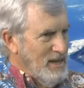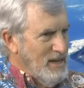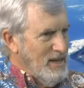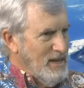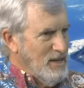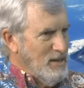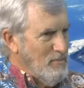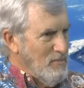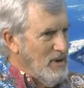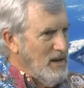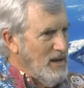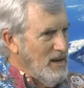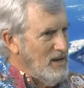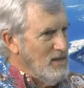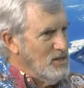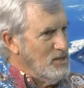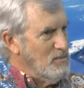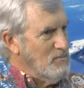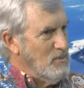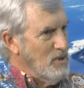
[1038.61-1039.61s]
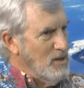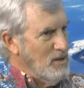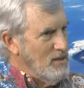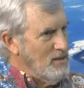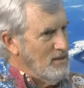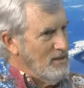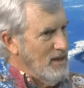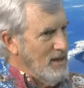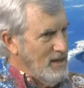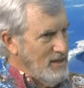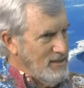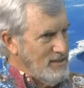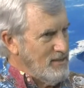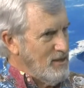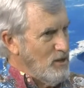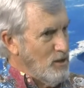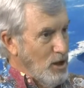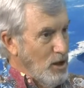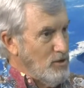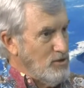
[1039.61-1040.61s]
in the past, but there's
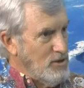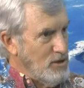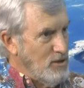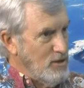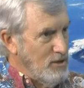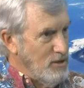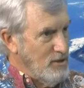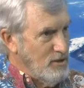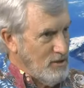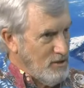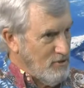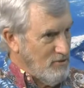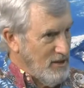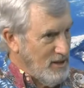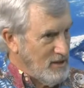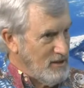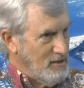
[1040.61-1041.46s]
a lot to learn, correct?